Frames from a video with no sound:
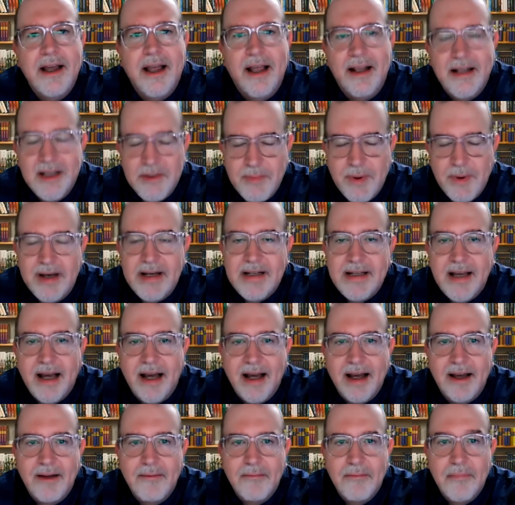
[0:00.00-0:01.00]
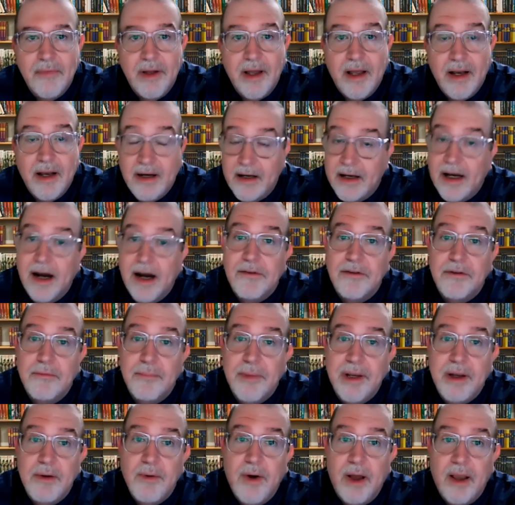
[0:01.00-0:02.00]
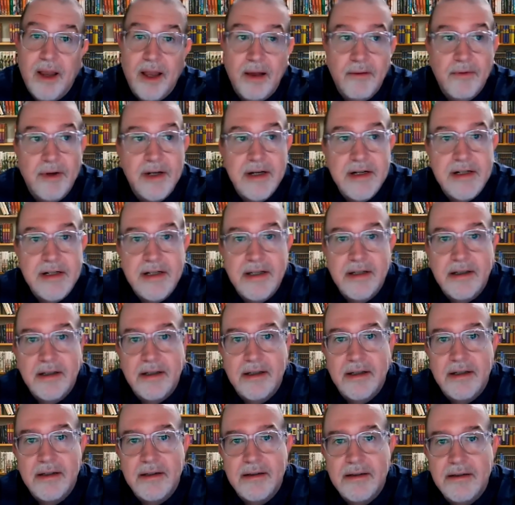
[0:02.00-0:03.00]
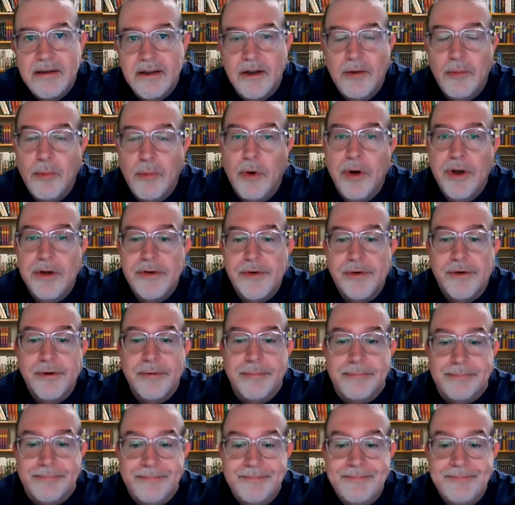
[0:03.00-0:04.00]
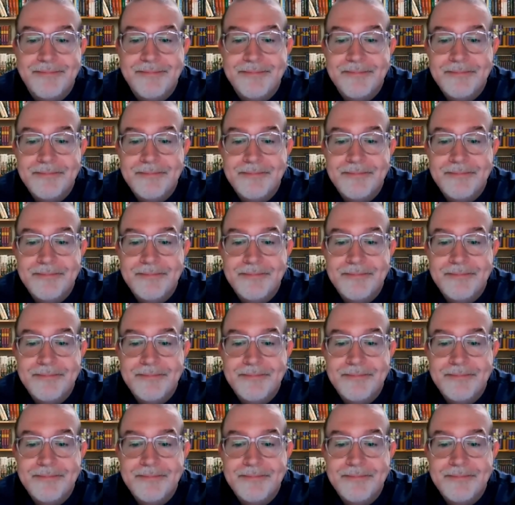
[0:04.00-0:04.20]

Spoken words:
and spend time and cover me while I went to the little boys' room.